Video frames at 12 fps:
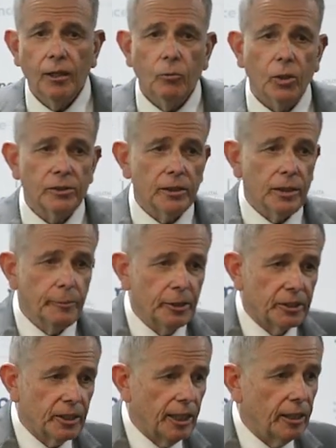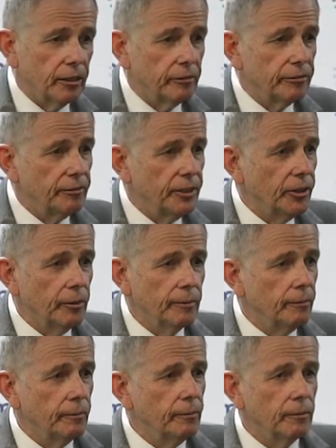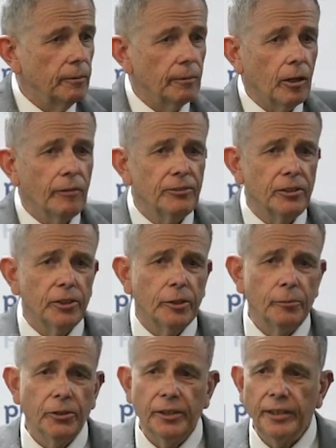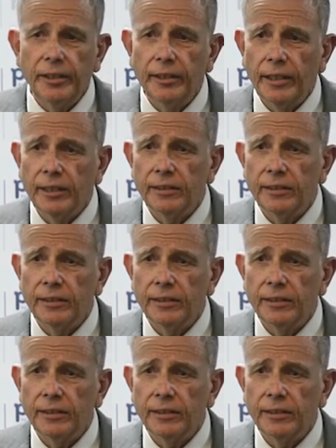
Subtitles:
what the limits are of, often the community